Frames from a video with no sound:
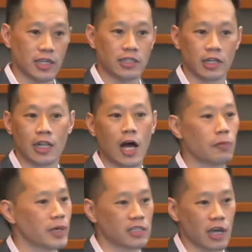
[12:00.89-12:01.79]
it's a
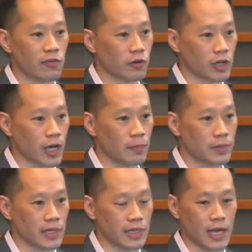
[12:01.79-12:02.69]
cloud-based software
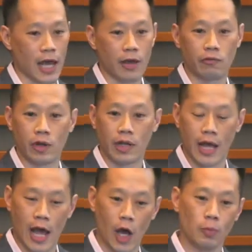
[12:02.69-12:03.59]
company that
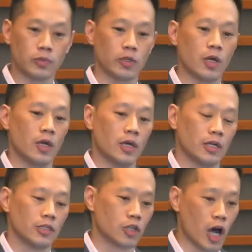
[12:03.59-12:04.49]
helps
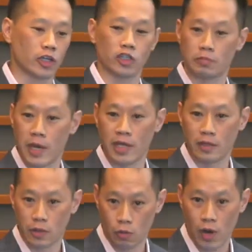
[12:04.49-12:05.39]
doctors make
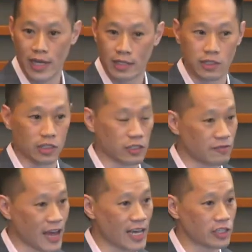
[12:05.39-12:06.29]
the right decisions
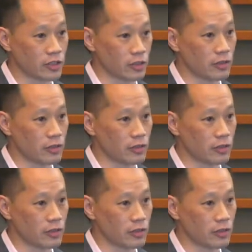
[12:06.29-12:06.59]
faster.